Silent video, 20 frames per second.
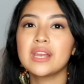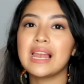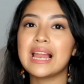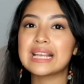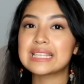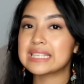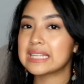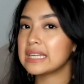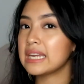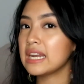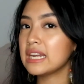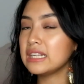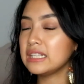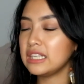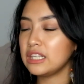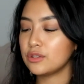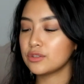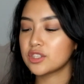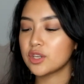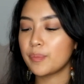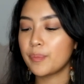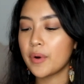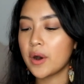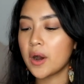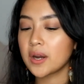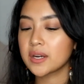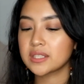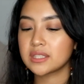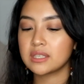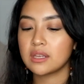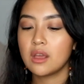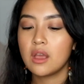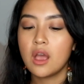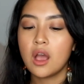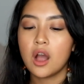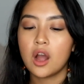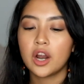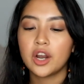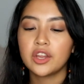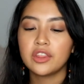So, the last thing na nandito sa box
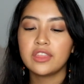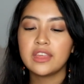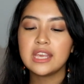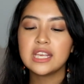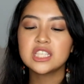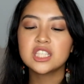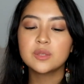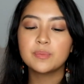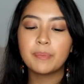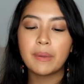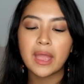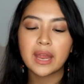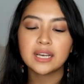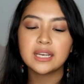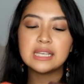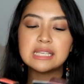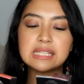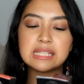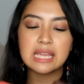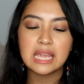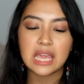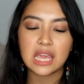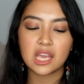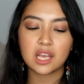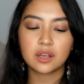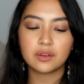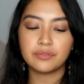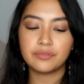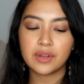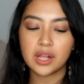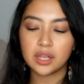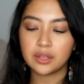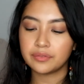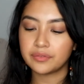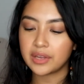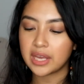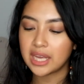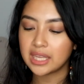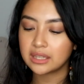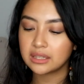are these Paris Ink
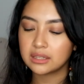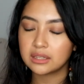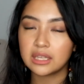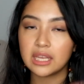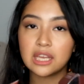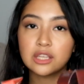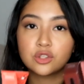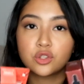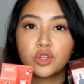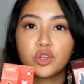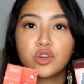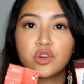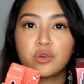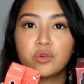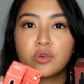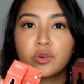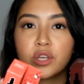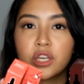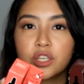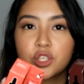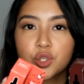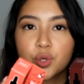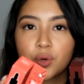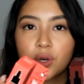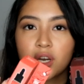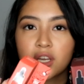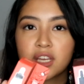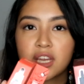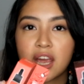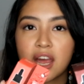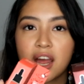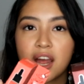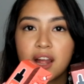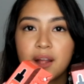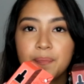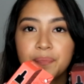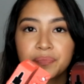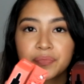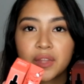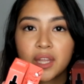Velvet. Ito yung itsura
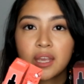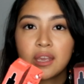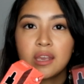niya.